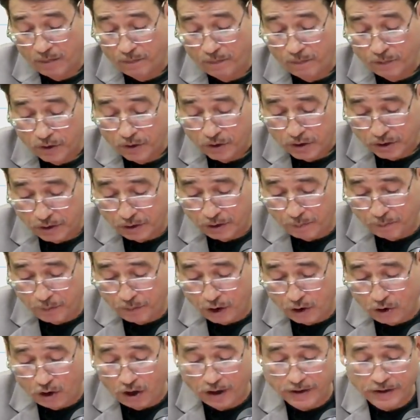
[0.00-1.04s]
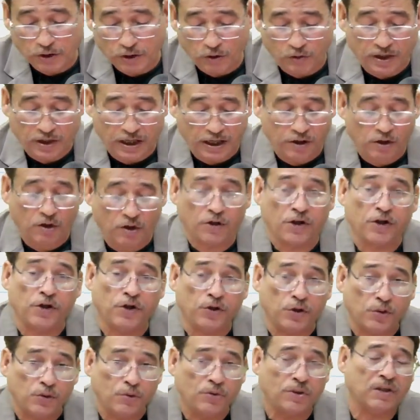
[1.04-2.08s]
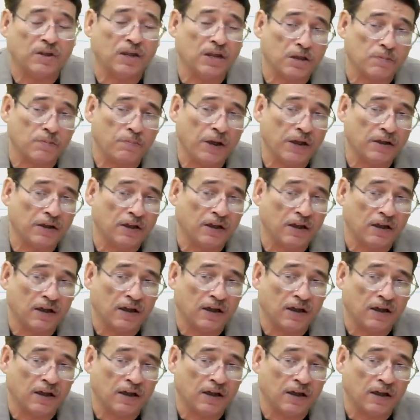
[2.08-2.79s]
So because you cannot use this method,